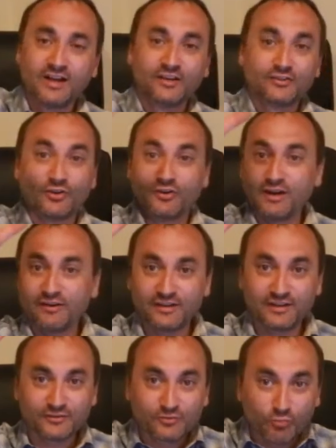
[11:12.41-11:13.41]
So here it
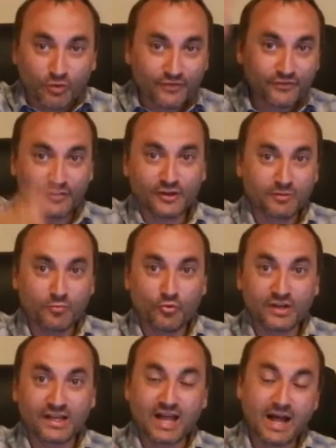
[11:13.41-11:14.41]
is, 1:30 in the
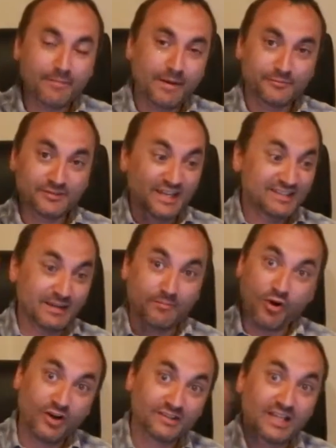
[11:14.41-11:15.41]
morning. I'm upstairs. I'm
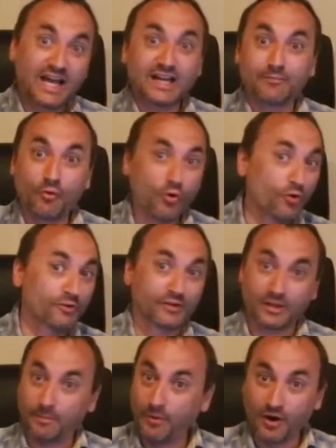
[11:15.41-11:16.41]
online. I'm ordering
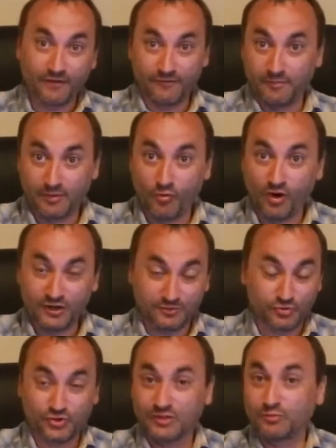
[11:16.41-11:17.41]
a part for my washing
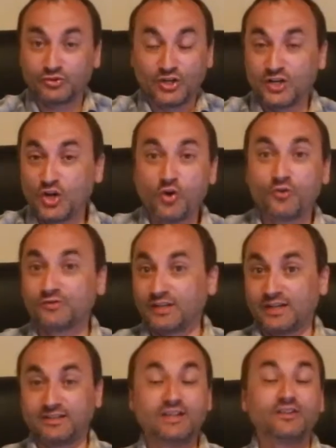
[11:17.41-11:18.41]
machine, which I know is
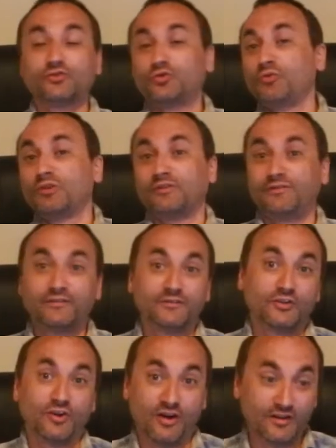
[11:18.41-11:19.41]
like another
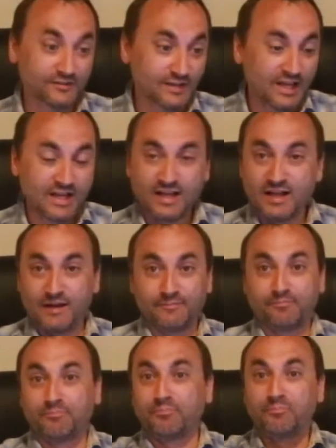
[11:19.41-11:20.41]
$250. I'm
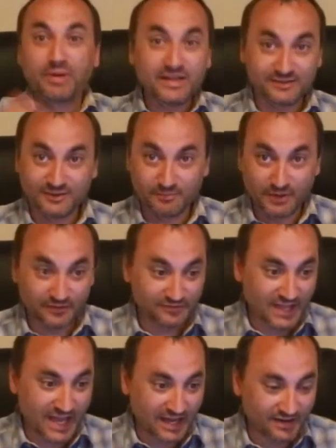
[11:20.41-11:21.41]
pissed about
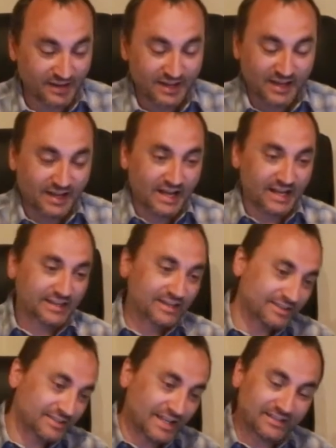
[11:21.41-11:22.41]
that. I
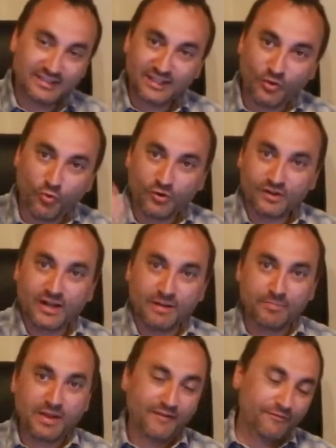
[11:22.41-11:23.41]
get that thing ordered. I
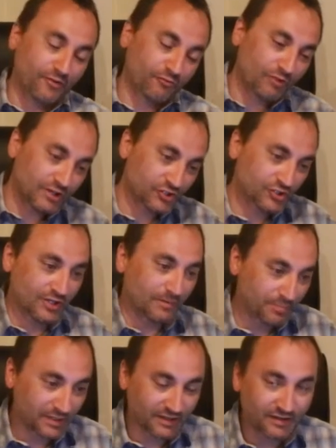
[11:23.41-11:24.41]
pay for rush
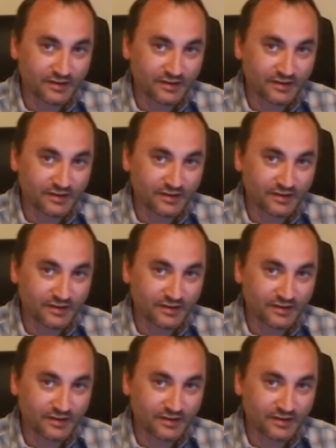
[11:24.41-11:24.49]
shipping.